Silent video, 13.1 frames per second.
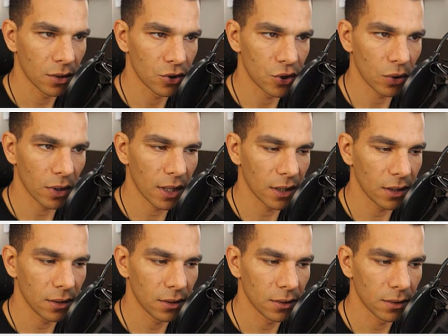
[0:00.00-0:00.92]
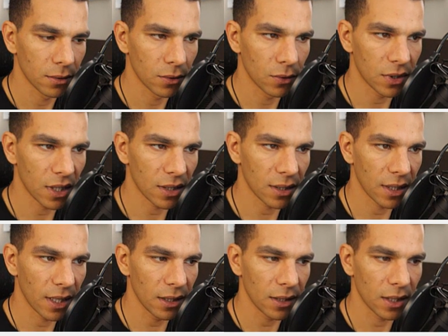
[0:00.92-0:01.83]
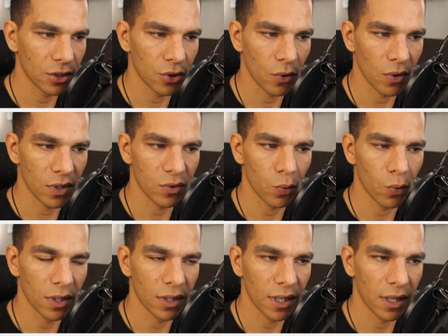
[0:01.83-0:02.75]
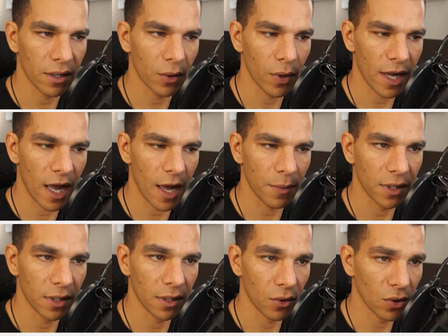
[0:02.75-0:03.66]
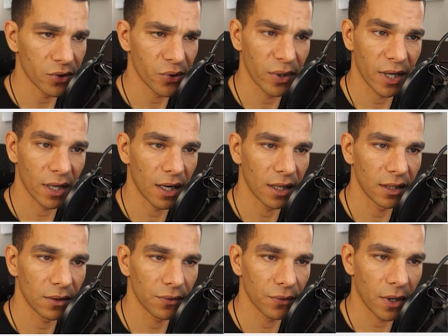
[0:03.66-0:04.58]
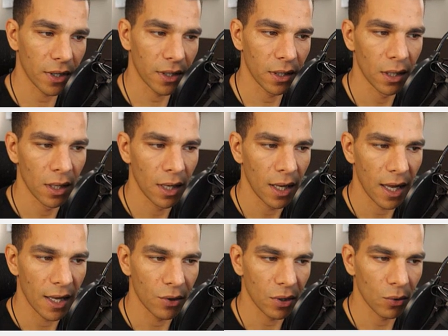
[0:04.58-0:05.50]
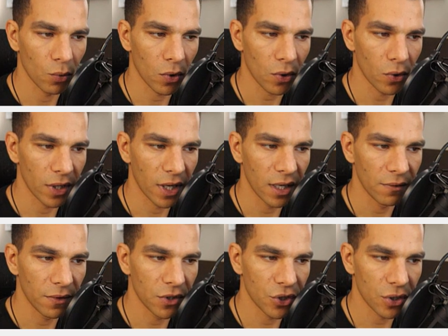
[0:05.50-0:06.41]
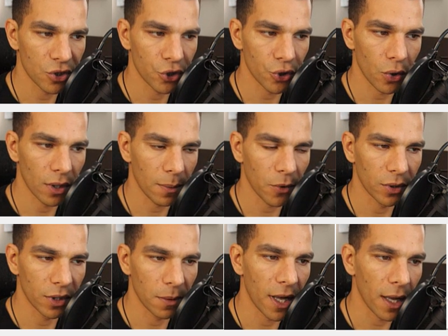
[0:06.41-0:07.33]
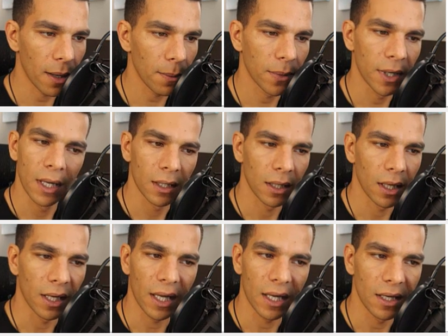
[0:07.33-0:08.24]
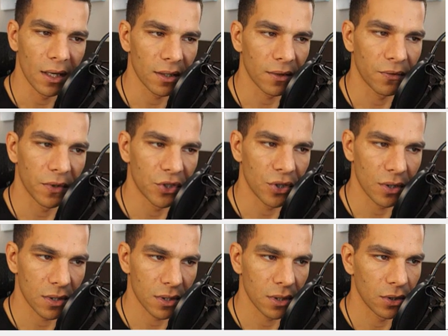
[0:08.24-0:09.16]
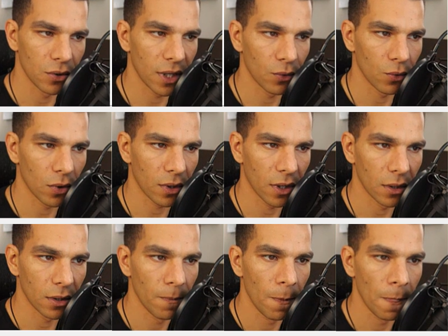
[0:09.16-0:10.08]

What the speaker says: July 2008, and show us one earthquake happen here. Also you can identify and you can work on any features showing up on the map, like any other features you can work on.